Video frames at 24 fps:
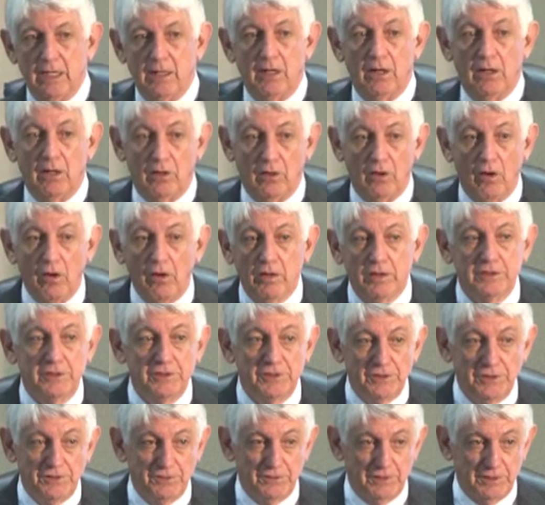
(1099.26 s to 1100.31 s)
Lawyers
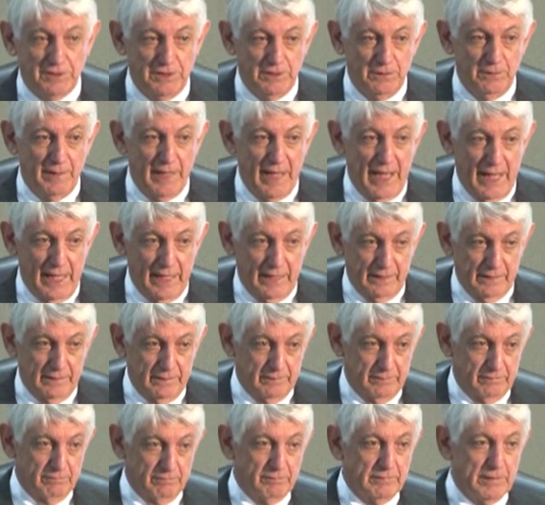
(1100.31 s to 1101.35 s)
used to do that.
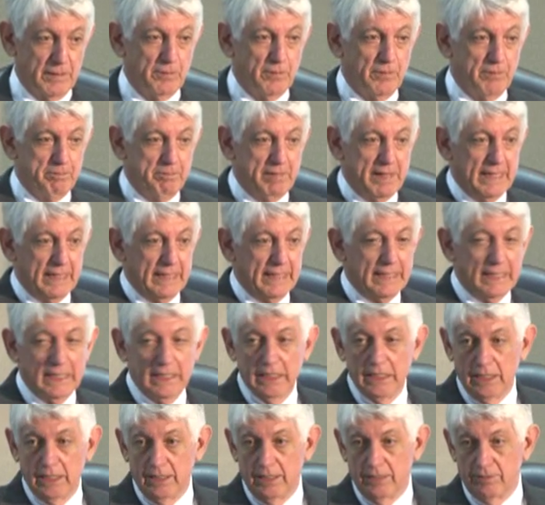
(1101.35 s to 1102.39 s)
They would belittle
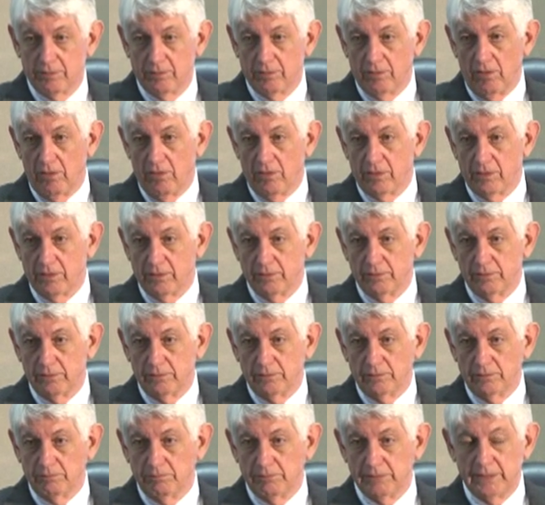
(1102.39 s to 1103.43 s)
the other lawyer.
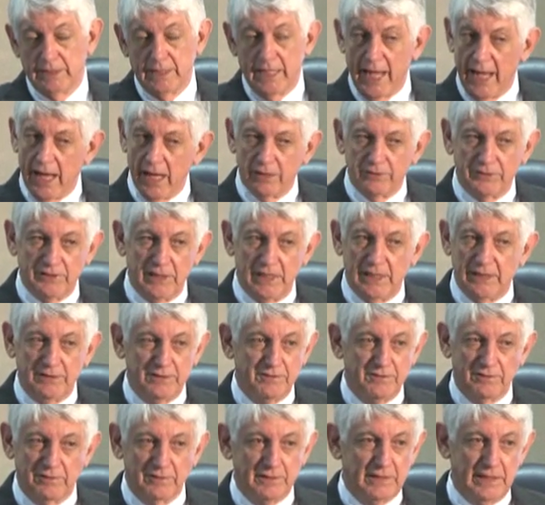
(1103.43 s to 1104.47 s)
But now
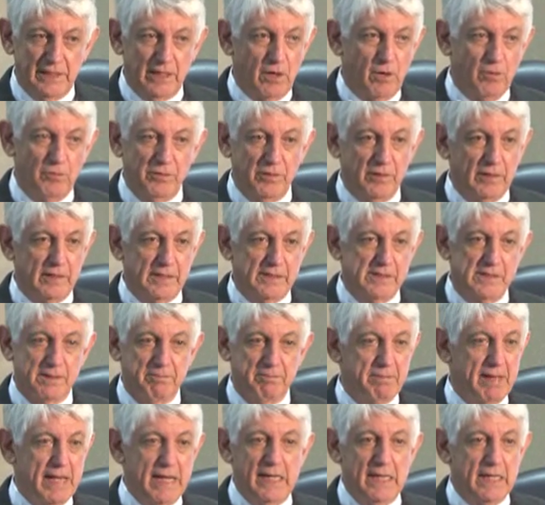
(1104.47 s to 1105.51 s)
judges get on to us
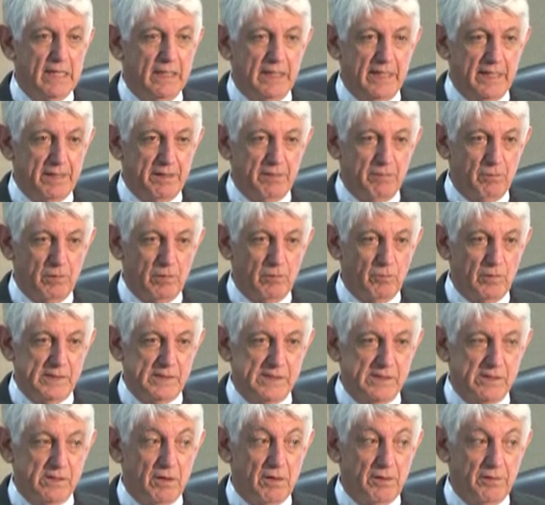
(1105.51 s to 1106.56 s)
immediately when we
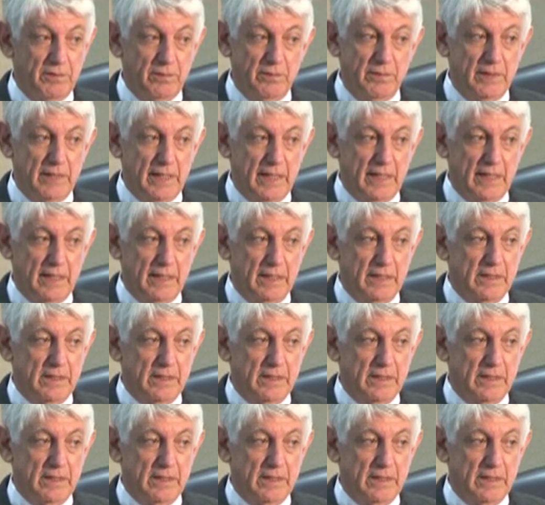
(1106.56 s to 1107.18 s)
start doing that.